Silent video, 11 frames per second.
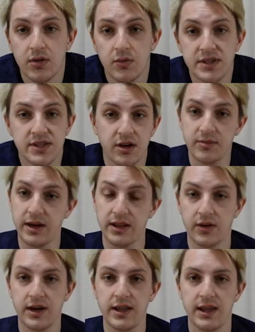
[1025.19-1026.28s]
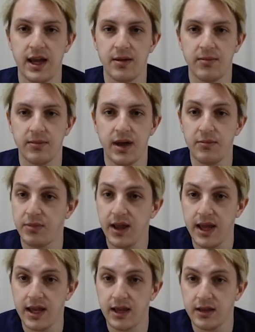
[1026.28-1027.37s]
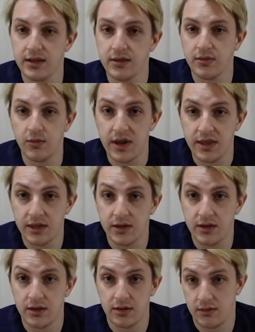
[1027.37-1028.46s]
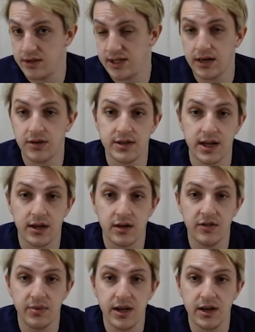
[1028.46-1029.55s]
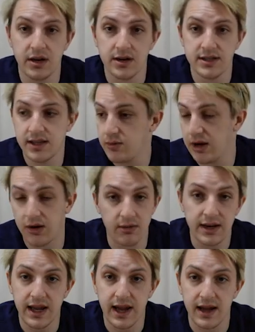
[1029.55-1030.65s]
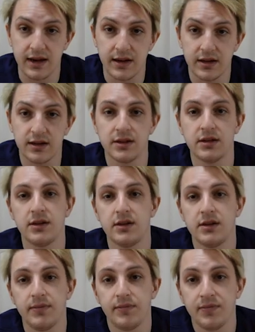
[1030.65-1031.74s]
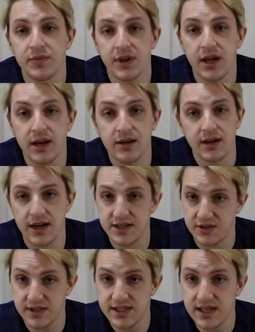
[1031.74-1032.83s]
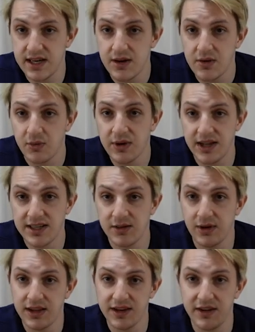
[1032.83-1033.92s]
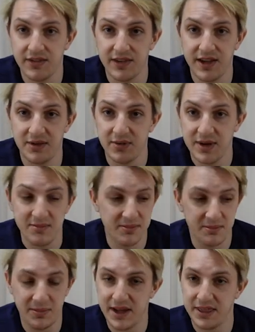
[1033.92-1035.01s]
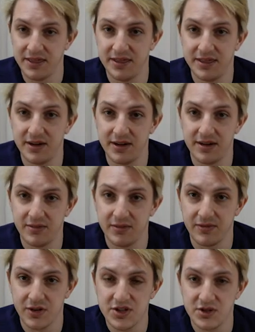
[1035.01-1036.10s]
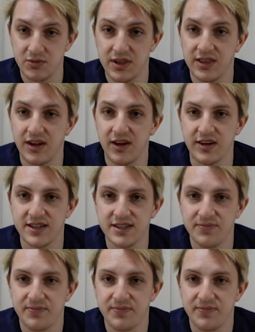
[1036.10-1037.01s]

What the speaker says: we started by learning the game and playing it with a standard deck of playing cards that we already had. And as you can see, we liked it well enough that we bought the version with the art.